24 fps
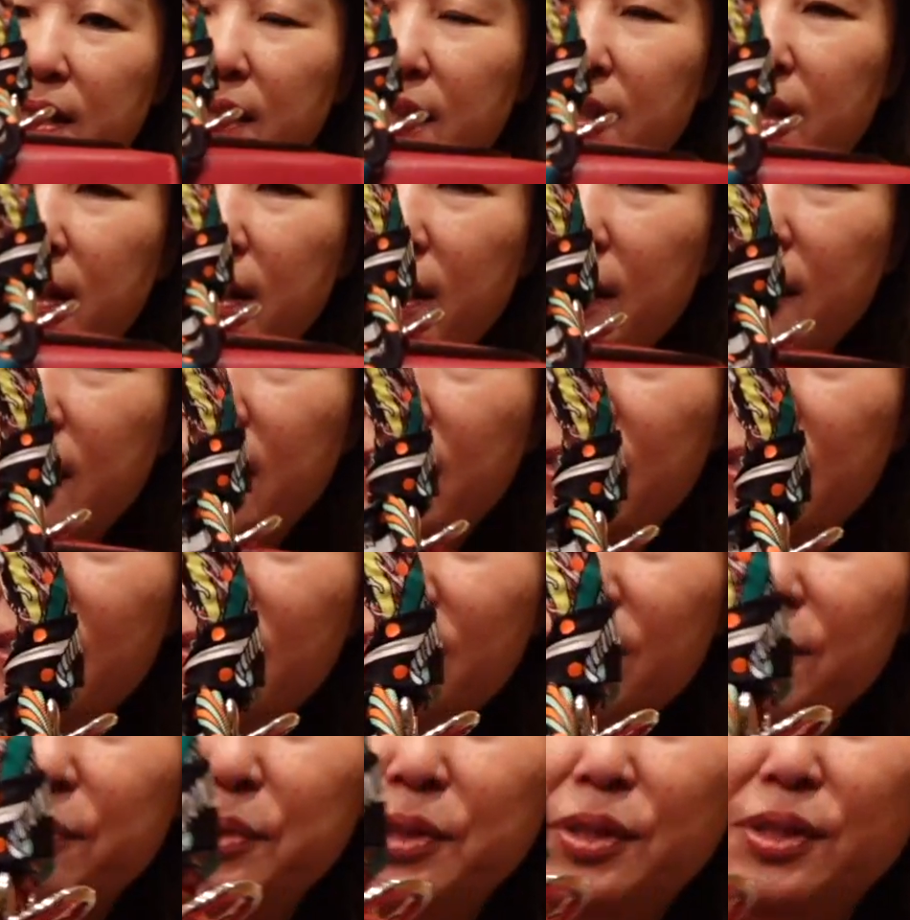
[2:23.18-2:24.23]

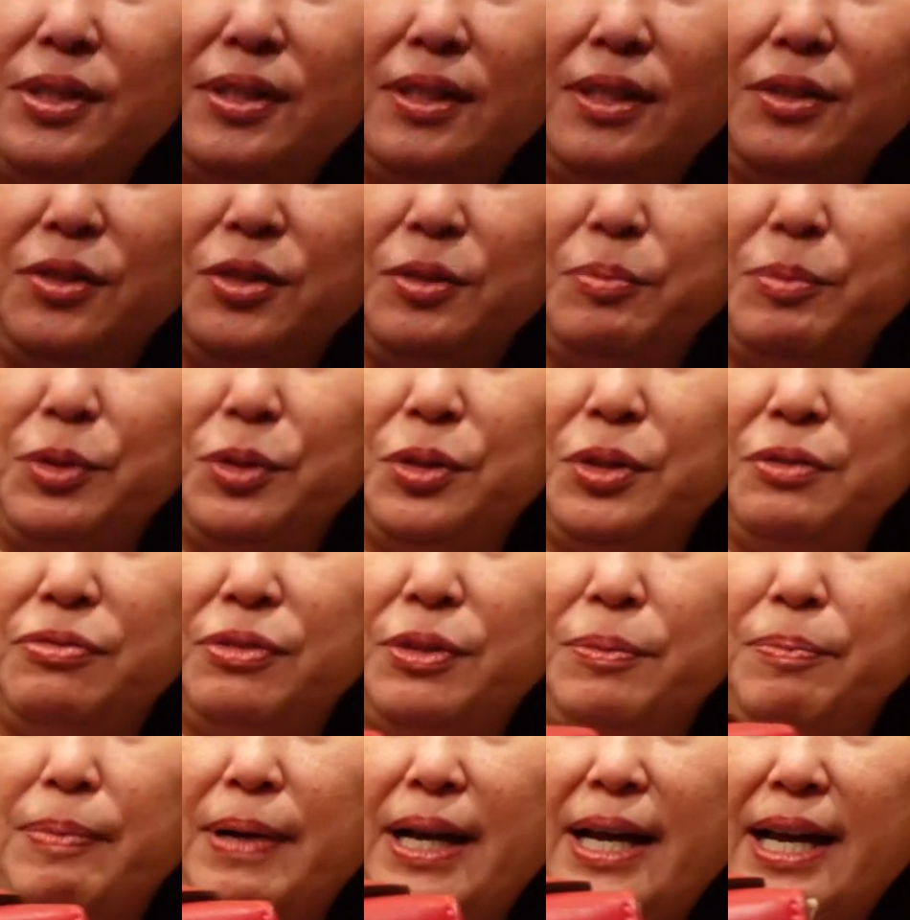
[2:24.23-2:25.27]
Such a beautiful
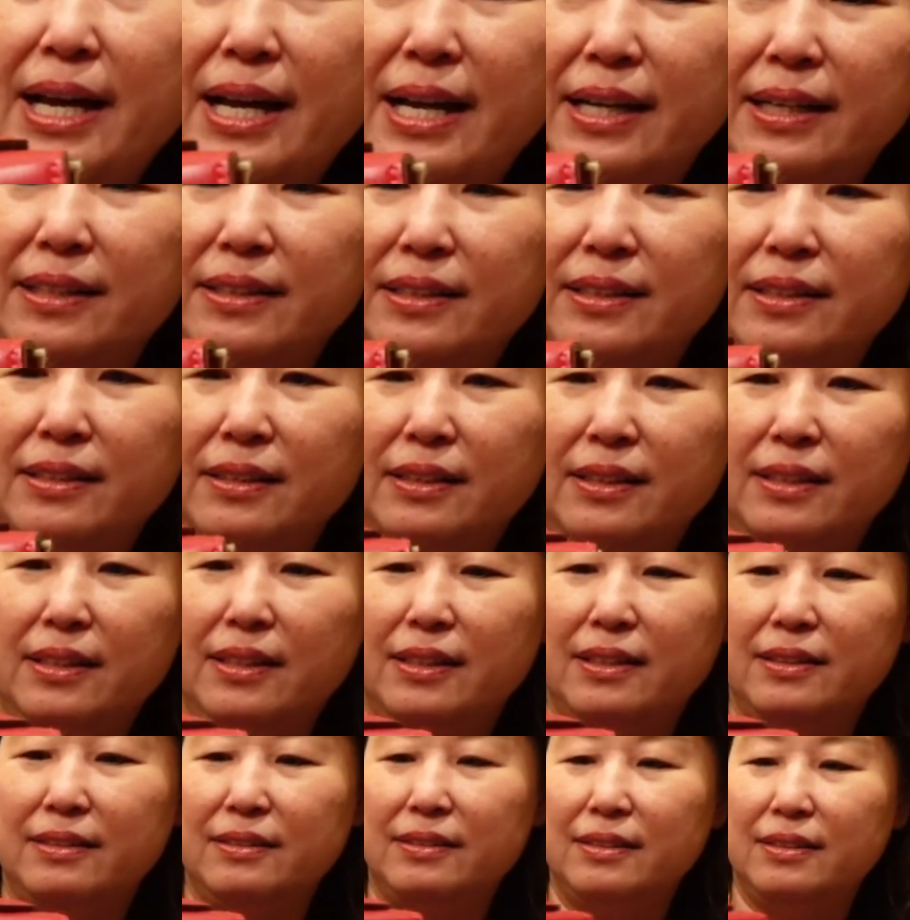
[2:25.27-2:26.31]
bag,
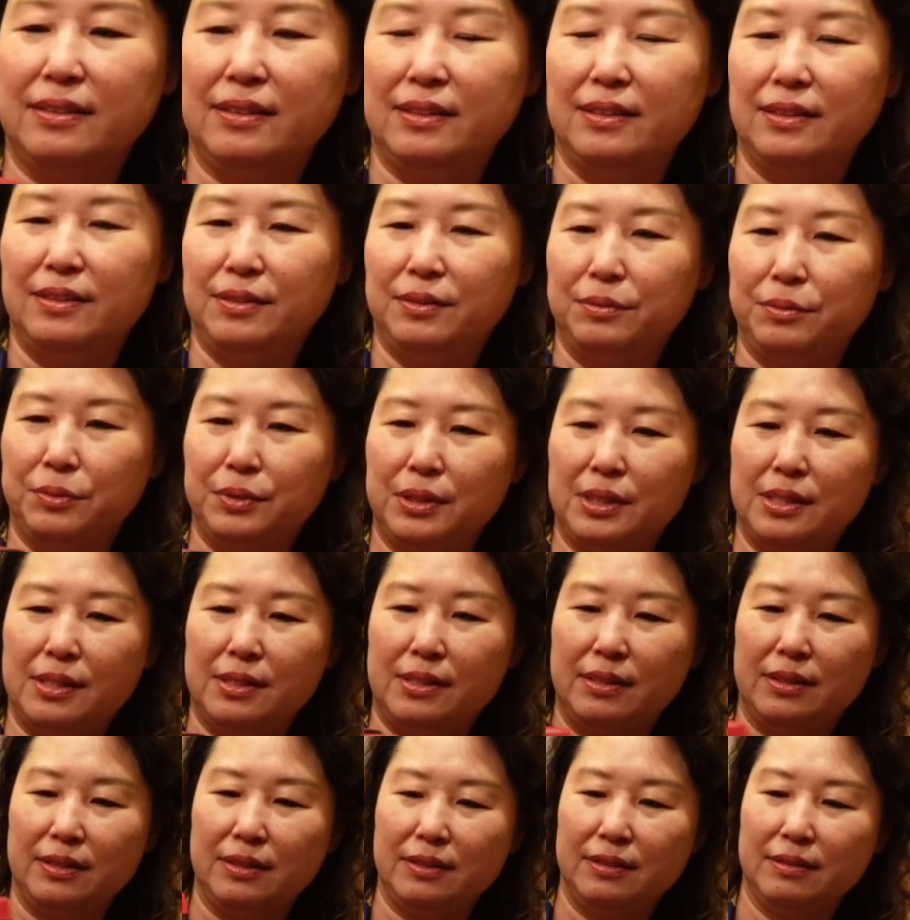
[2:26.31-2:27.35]
and was
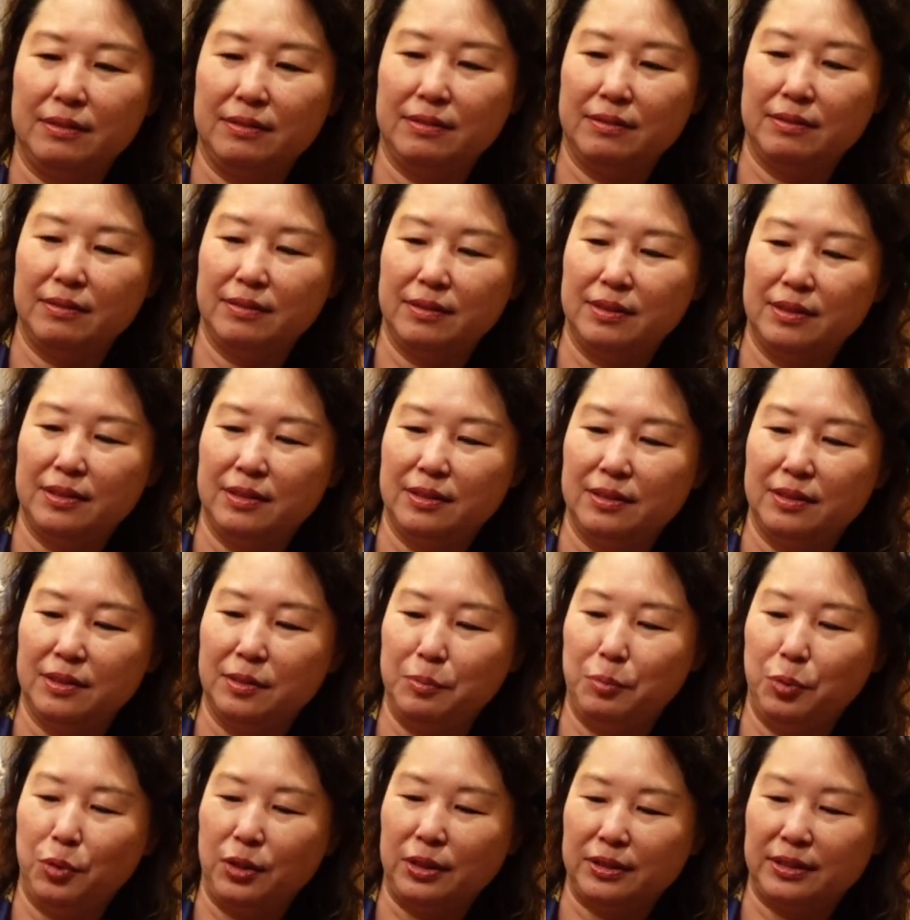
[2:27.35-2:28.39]
the. The
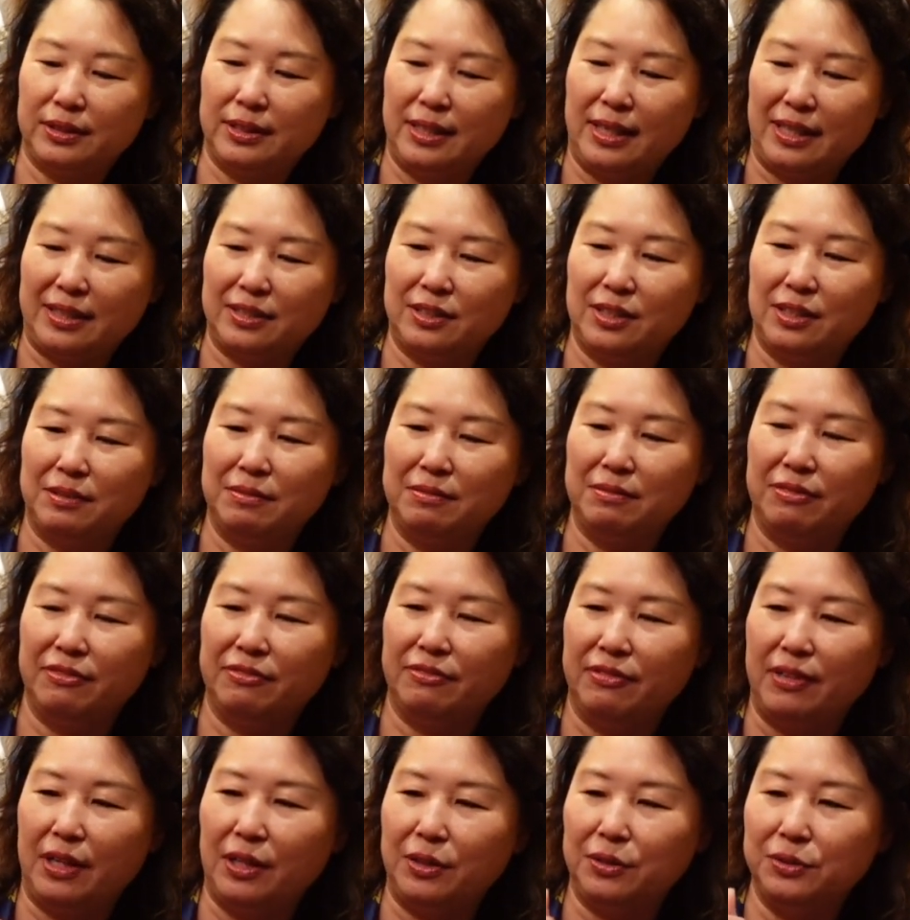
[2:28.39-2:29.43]
protectum
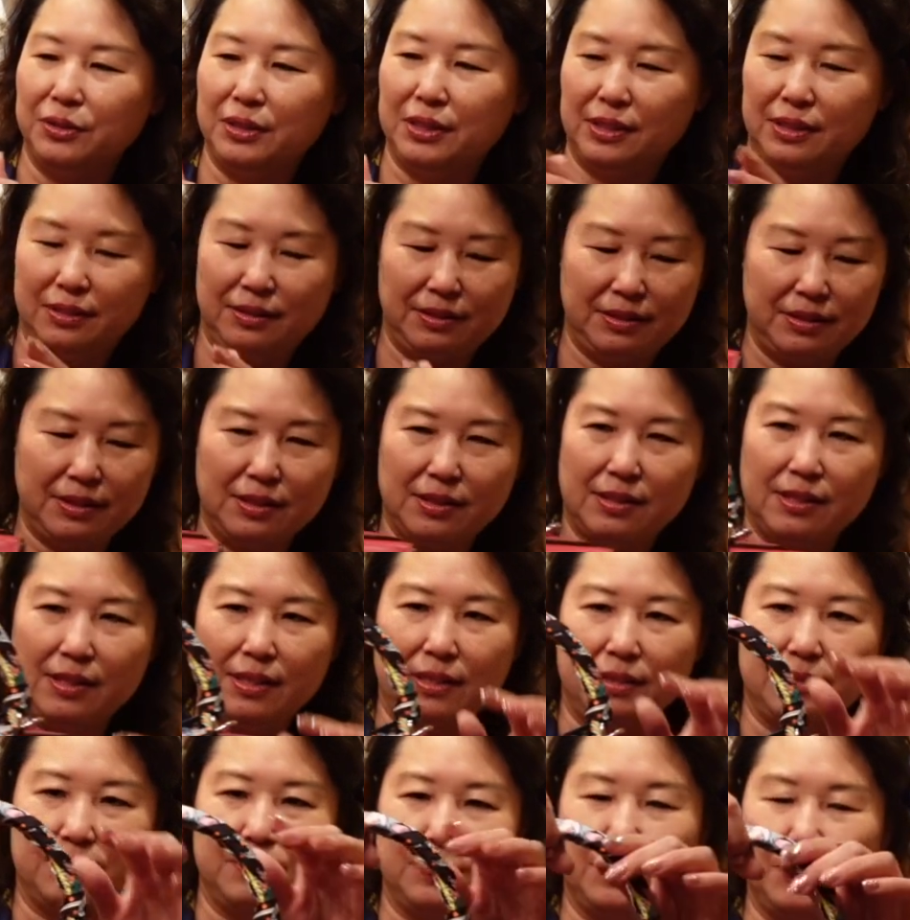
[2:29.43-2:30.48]
felt is
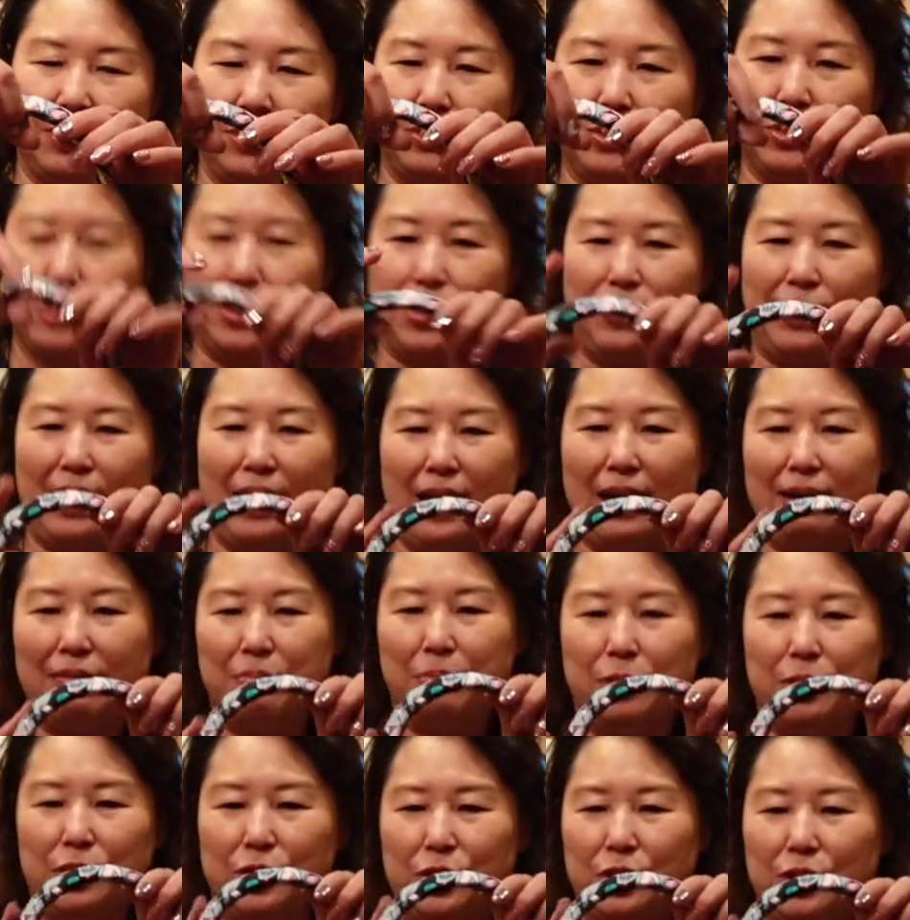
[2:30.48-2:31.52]
in. Also, I have
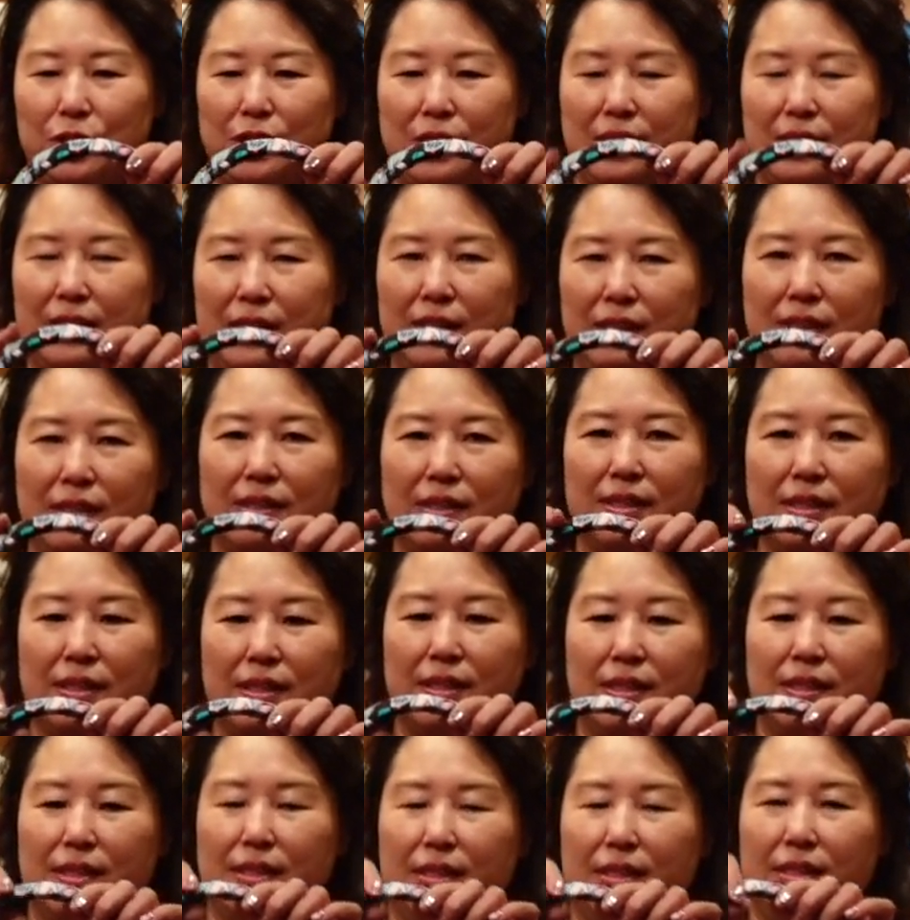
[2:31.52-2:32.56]
purchased the
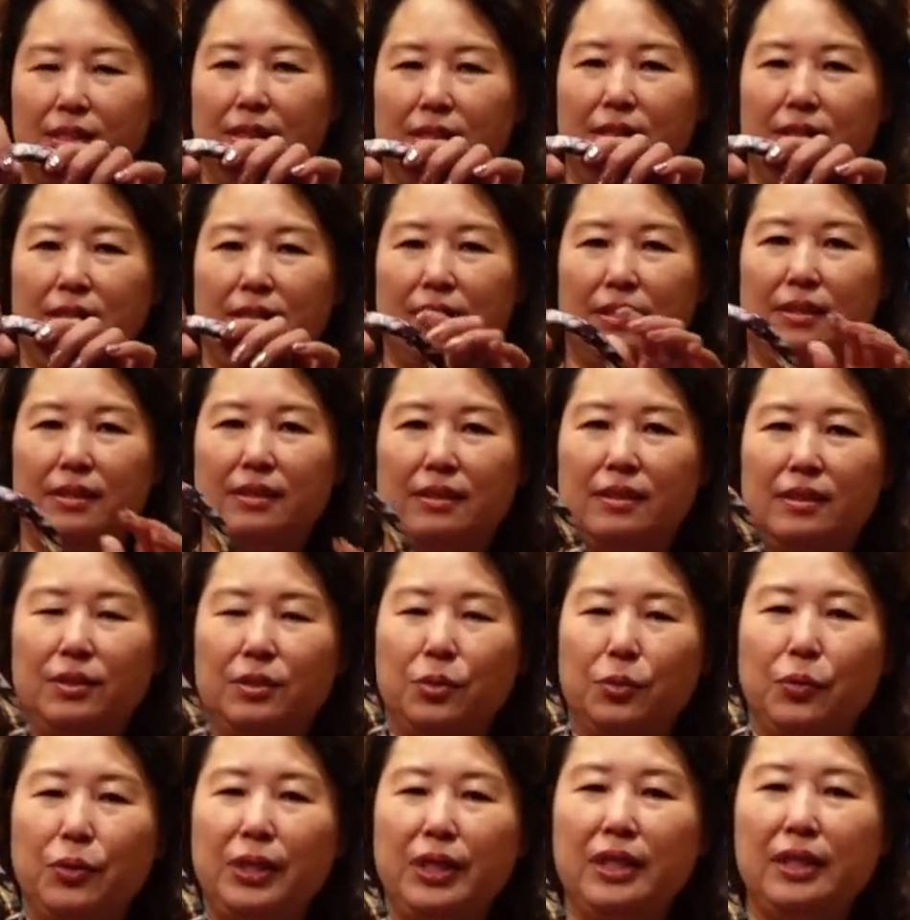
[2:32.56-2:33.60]

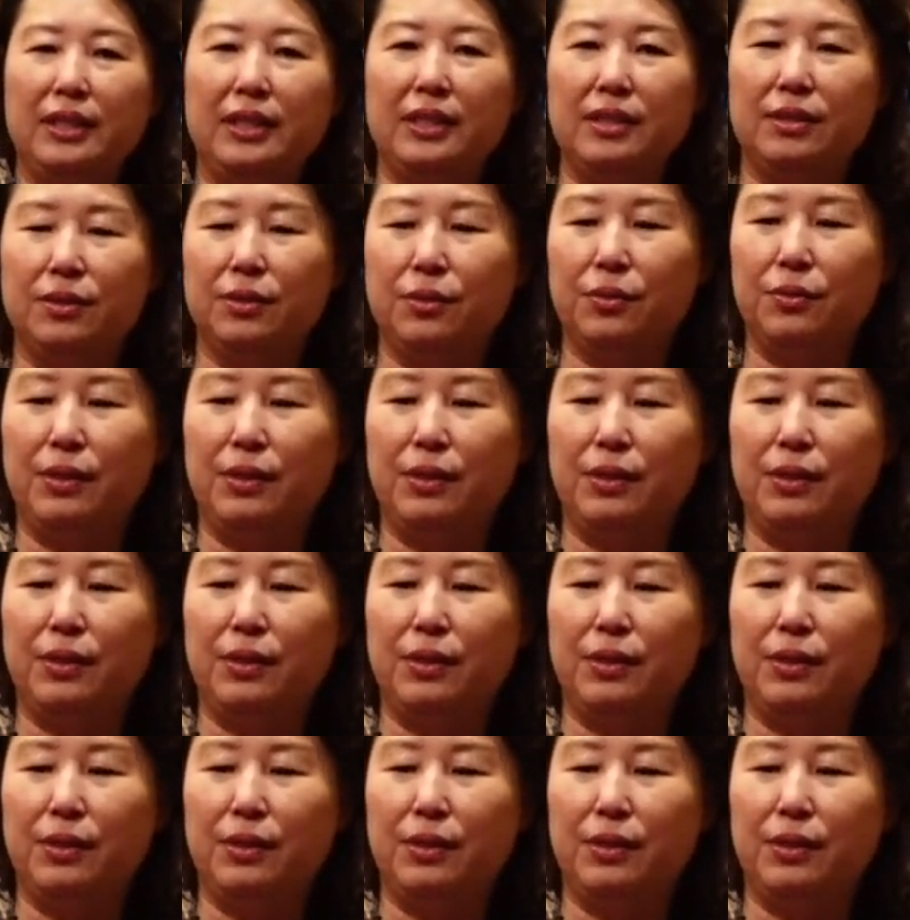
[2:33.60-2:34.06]
twilly or